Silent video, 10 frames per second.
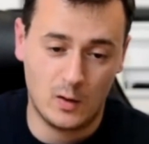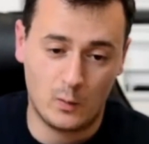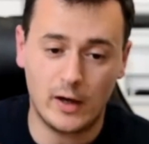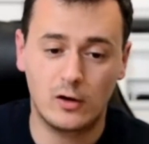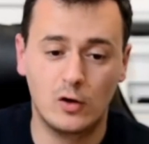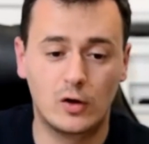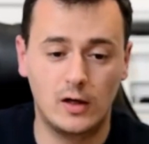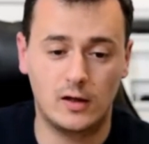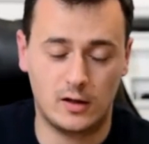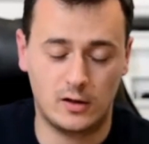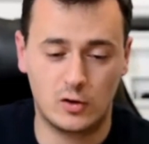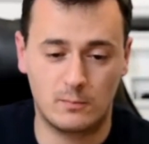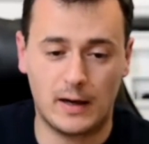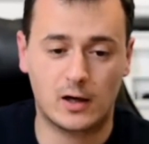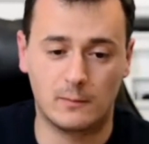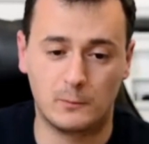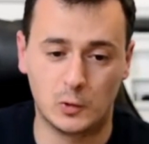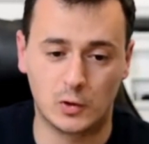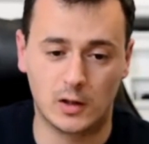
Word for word: "Why are you looking at your bike computer?" Oh,